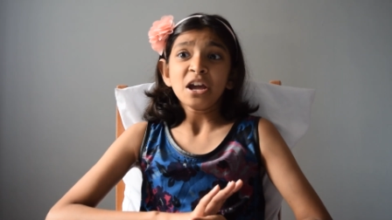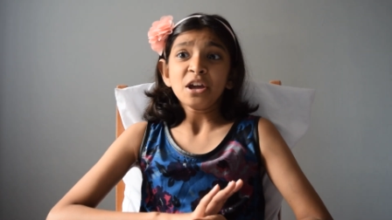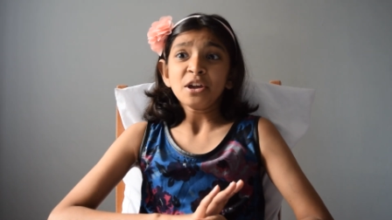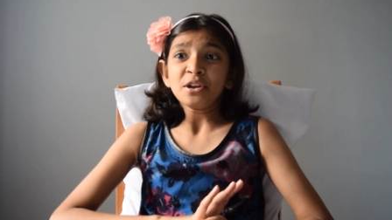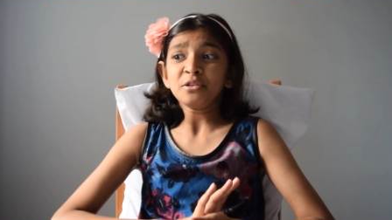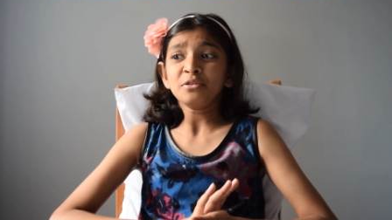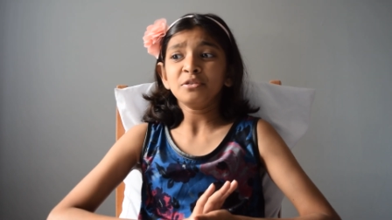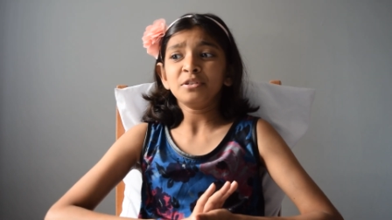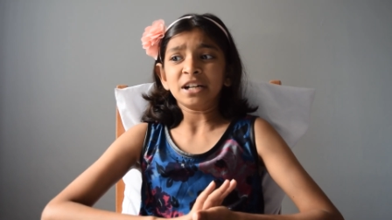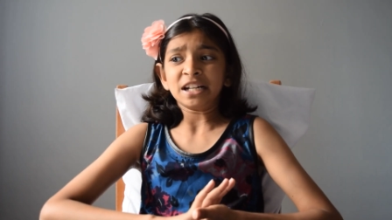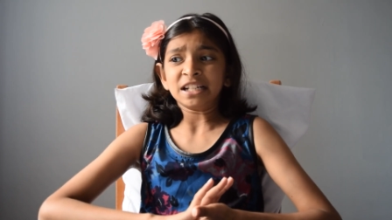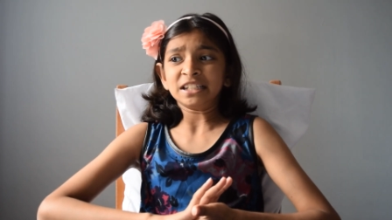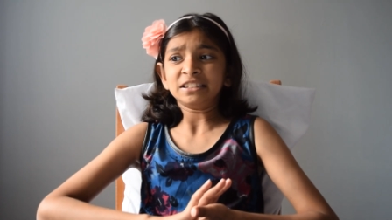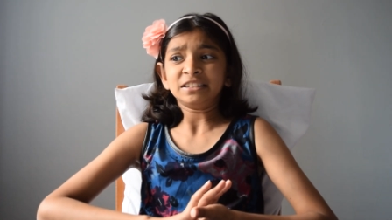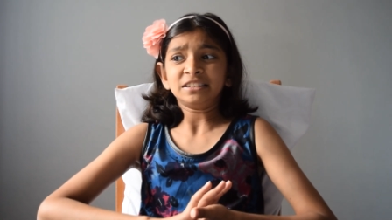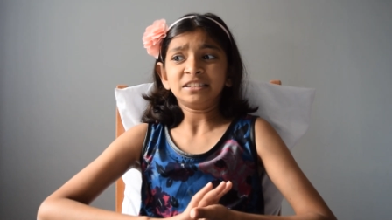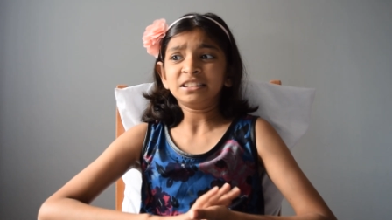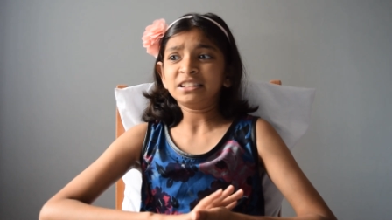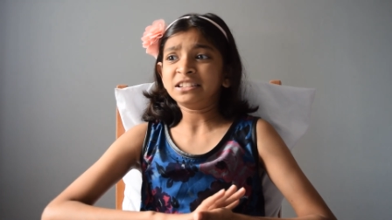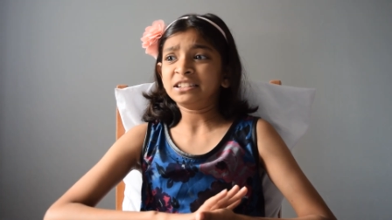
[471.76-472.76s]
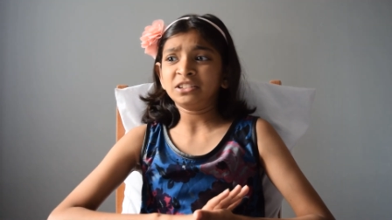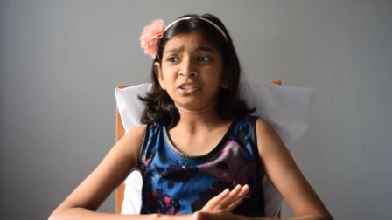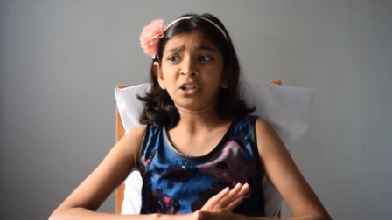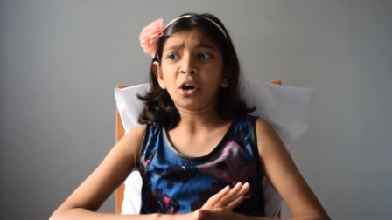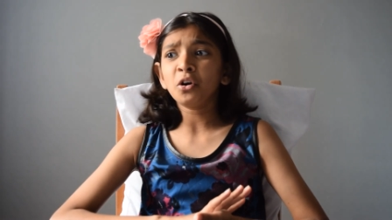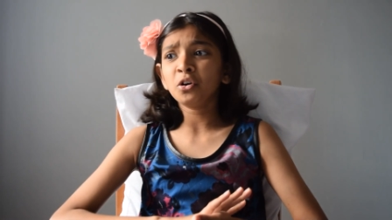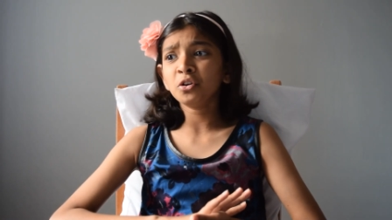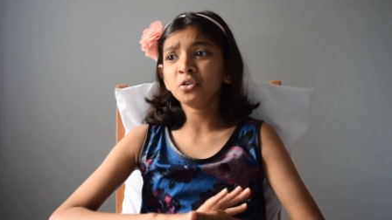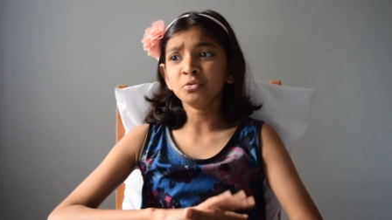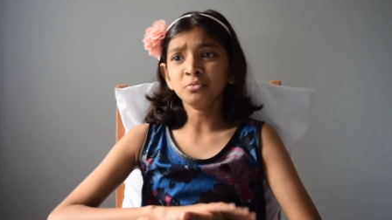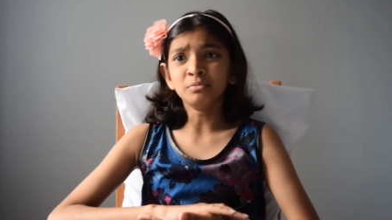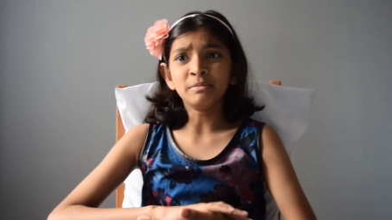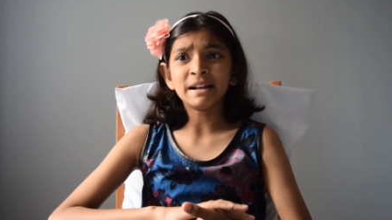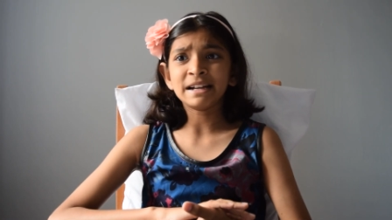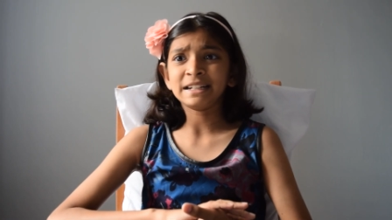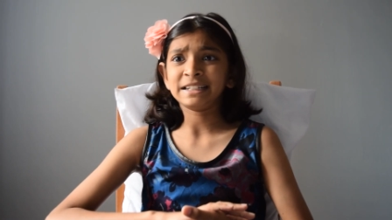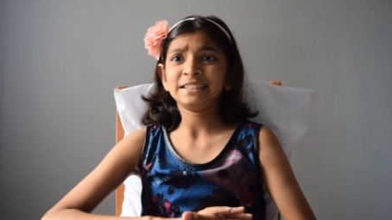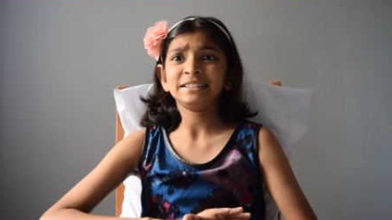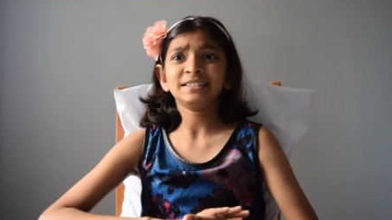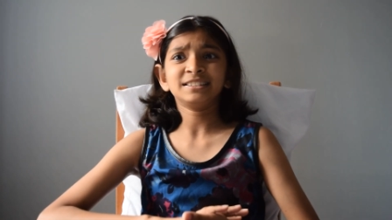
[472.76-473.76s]
You need so
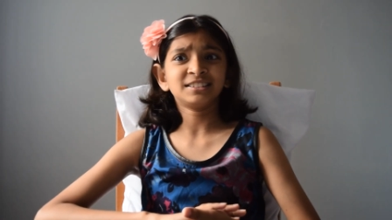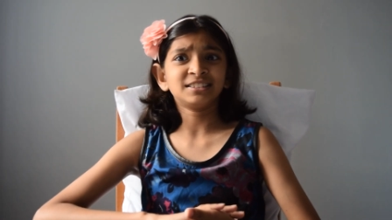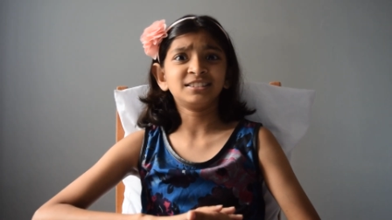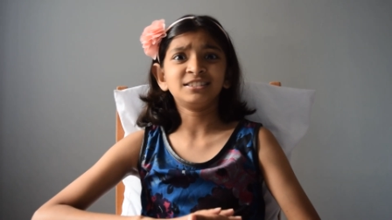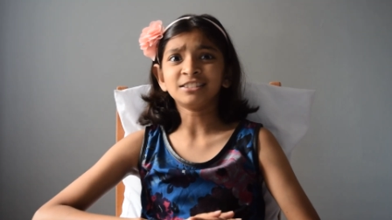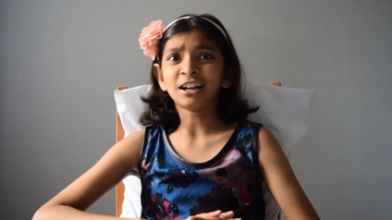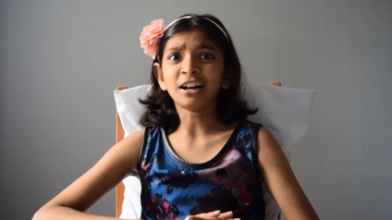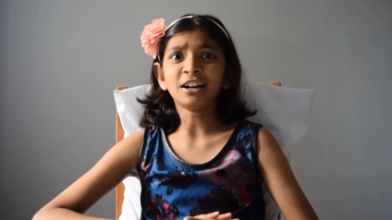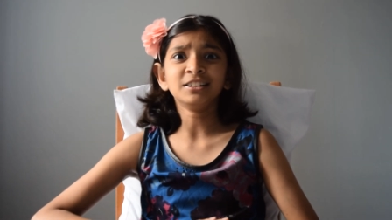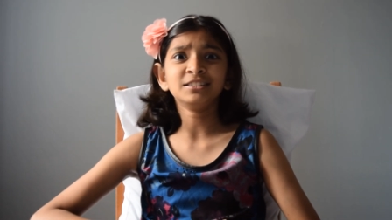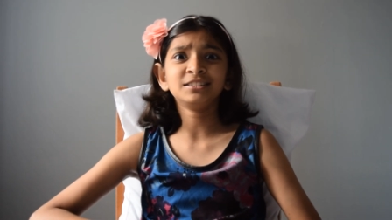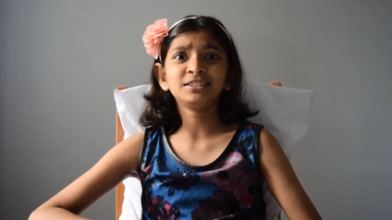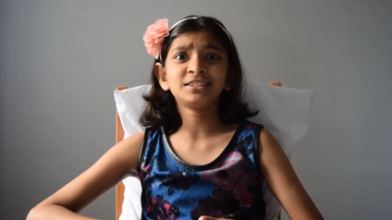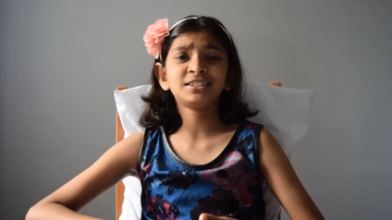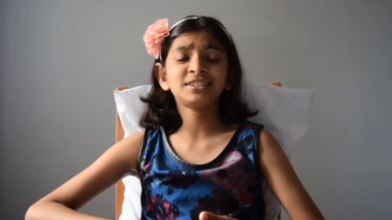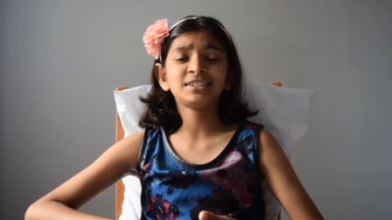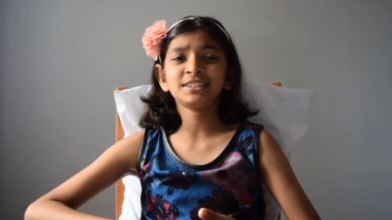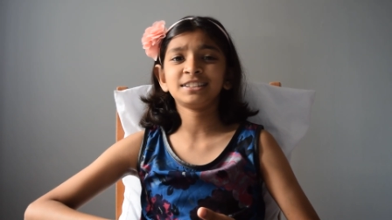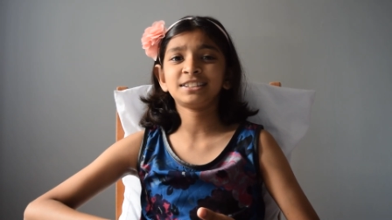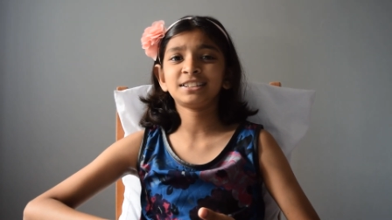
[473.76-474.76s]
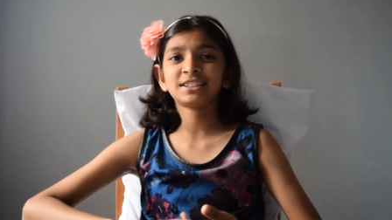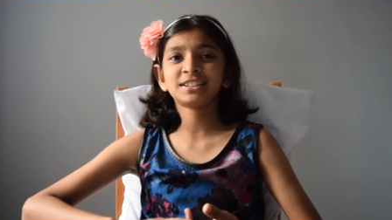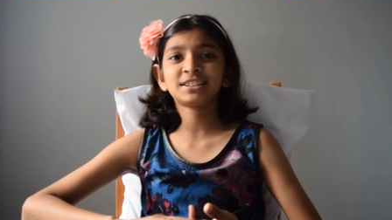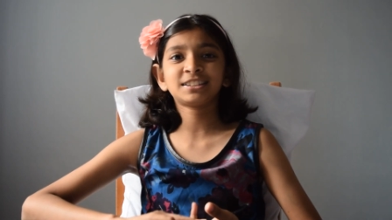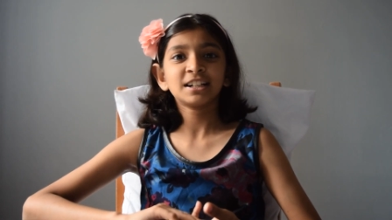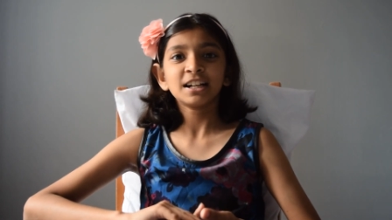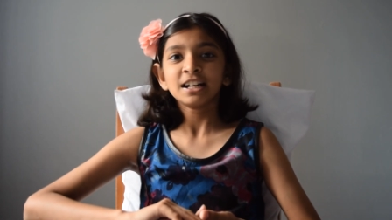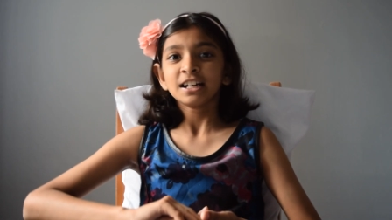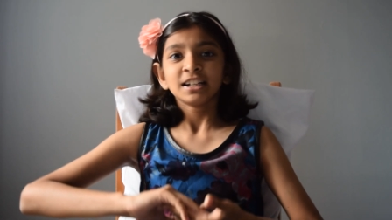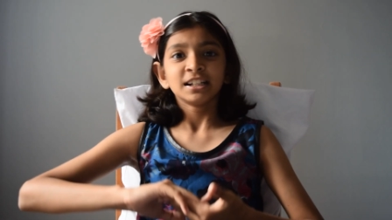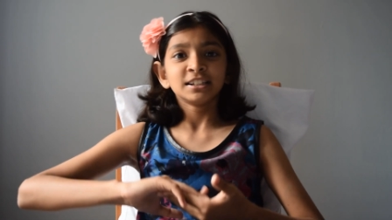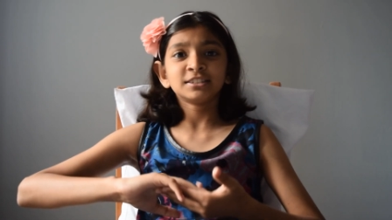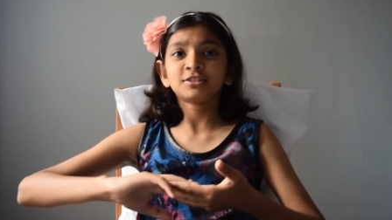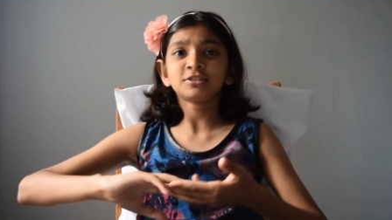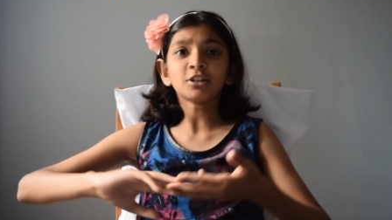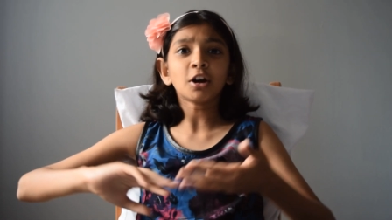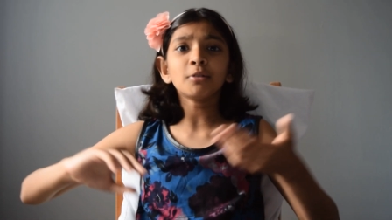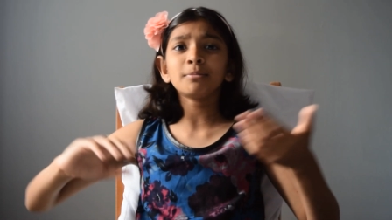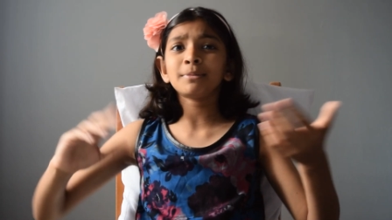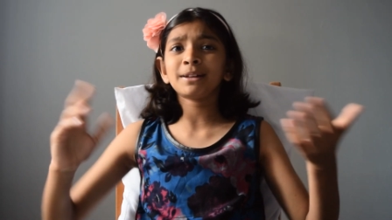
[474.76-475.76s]
many suns. It's it's
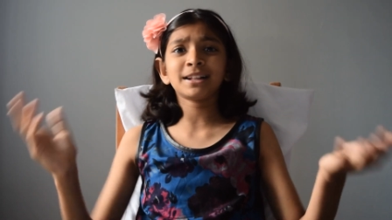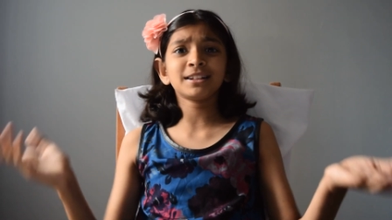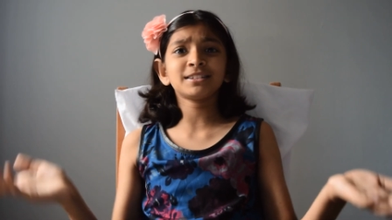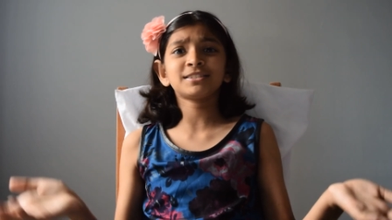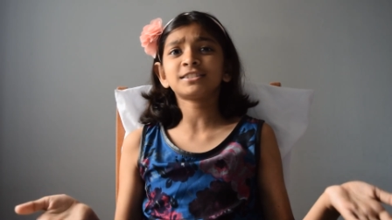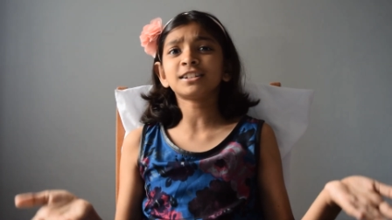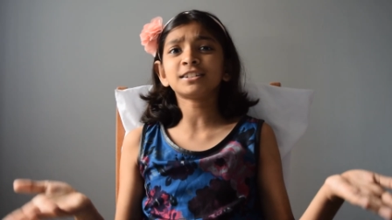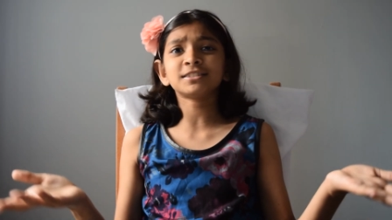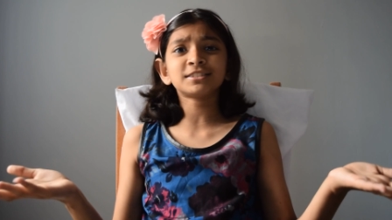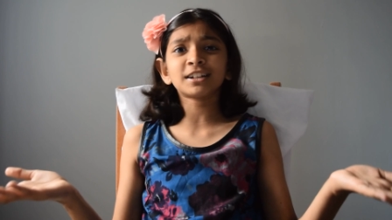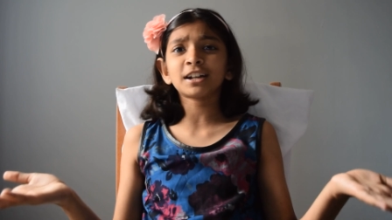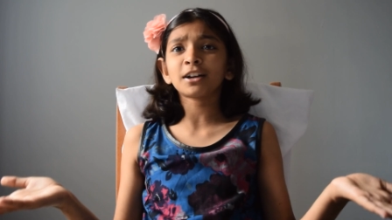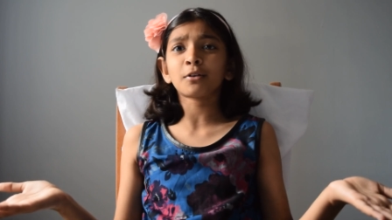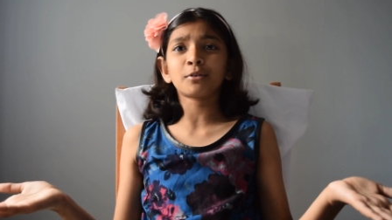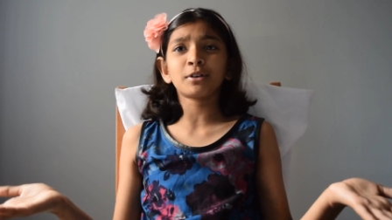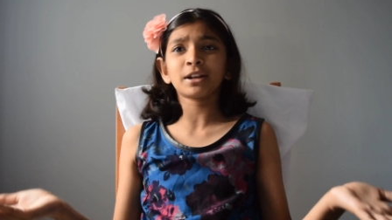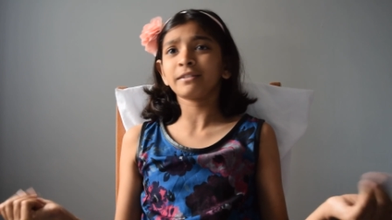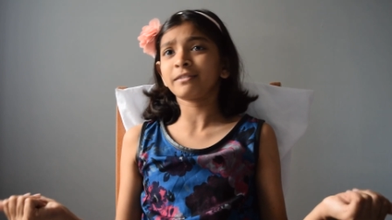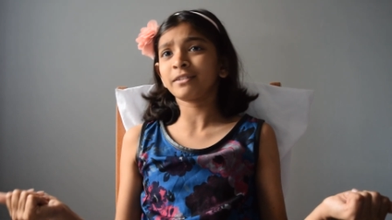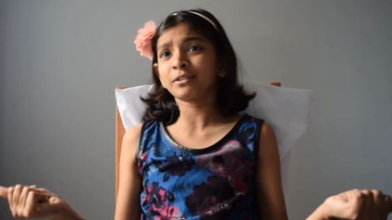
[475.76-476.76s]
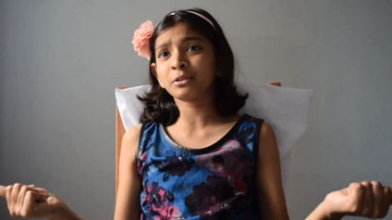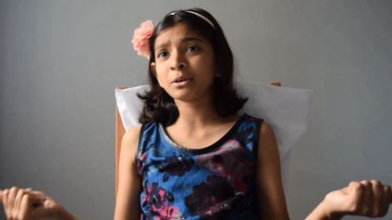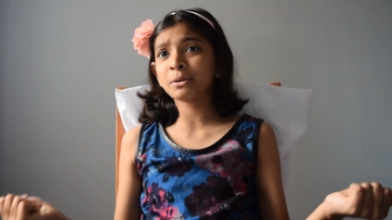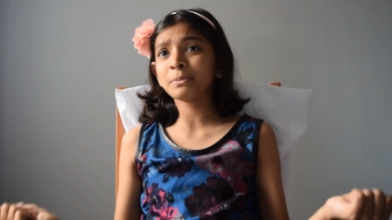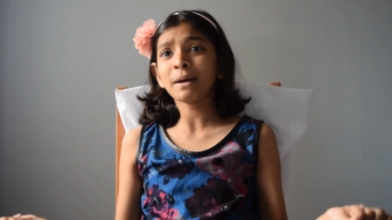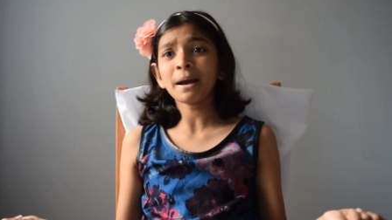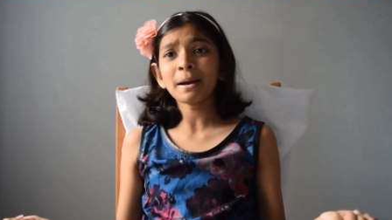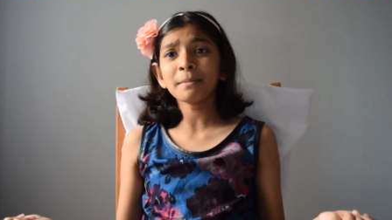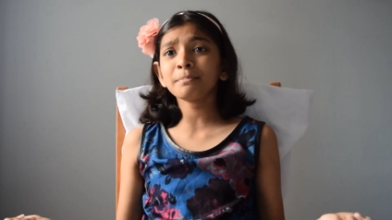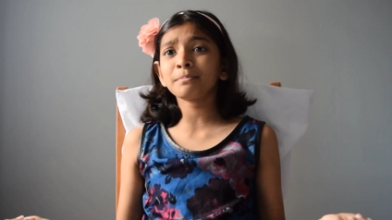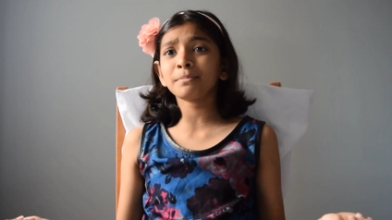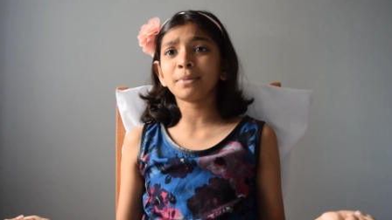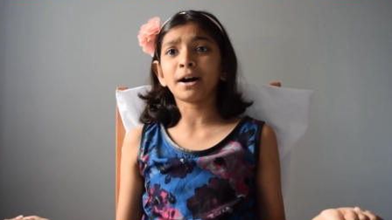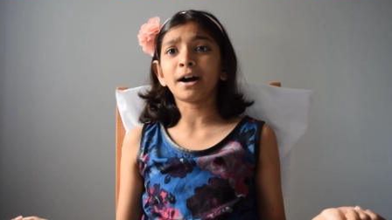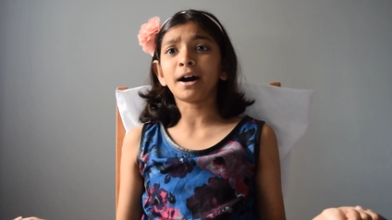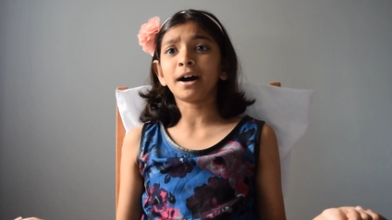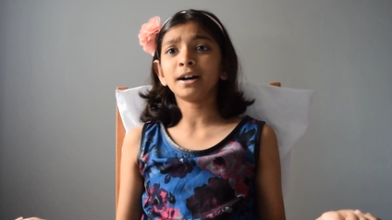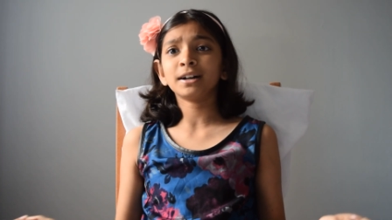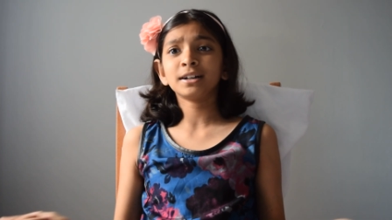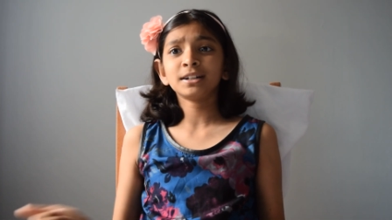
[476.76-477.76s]
so many suns I don't even
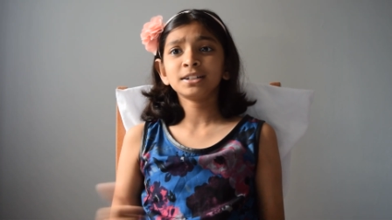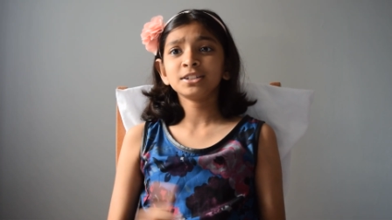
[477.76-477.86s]
remember.